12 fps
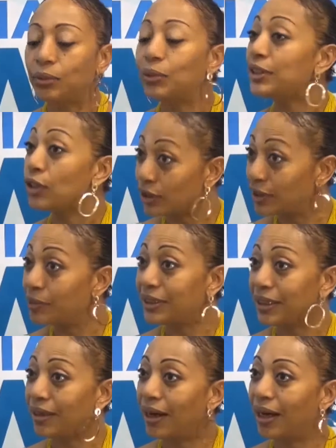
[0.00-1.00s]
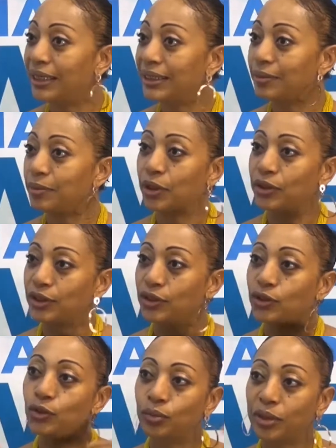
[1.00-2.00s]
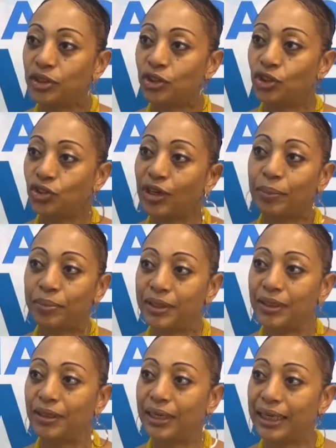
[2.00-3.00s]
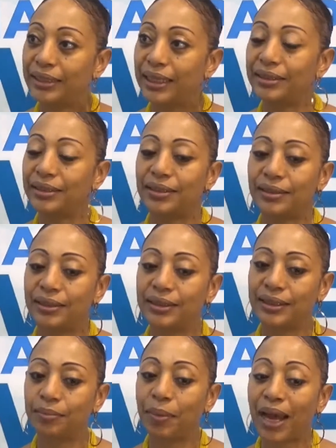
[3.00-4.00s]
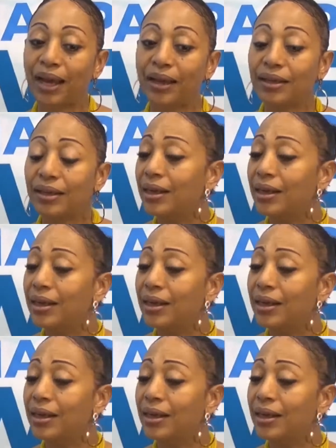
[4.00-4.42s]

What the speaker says: was hospitalized because too much shrapnel had entered his back.